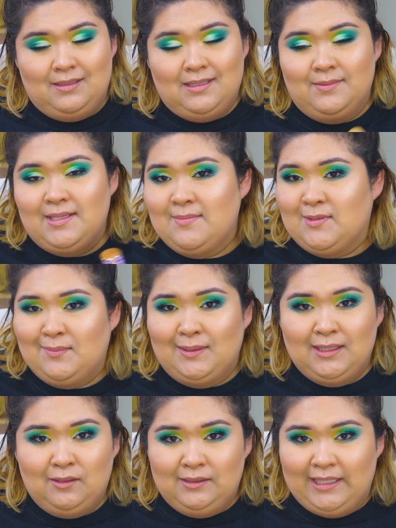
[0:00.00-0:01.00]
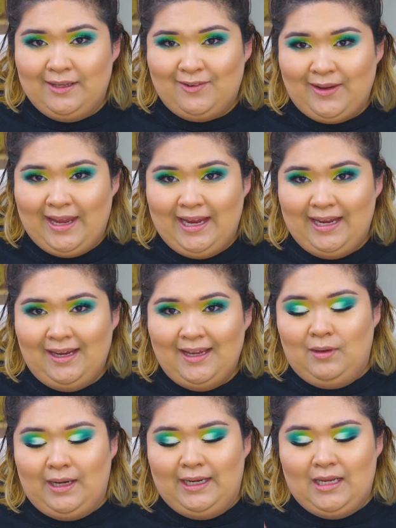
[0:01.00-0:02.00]
Sometimes I'm a little late, okay,
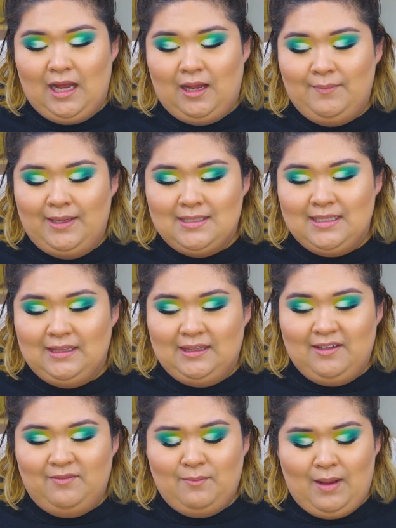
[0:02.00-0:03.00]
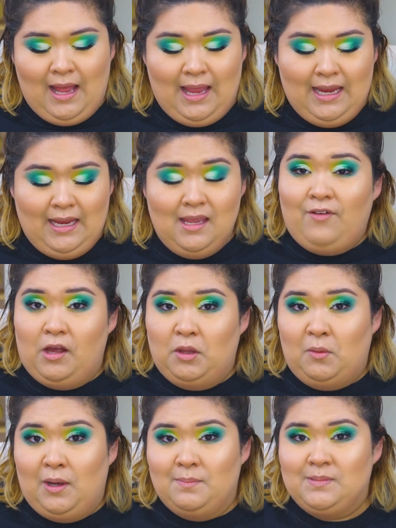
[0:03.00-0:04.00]
when I comment and leave my
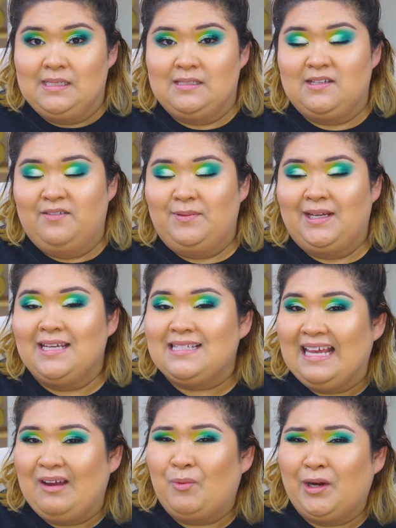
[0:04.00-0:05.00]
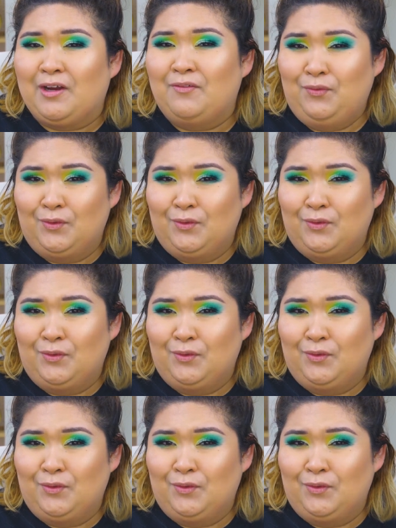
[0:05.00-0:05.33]
follow-ups and stuff, because I work a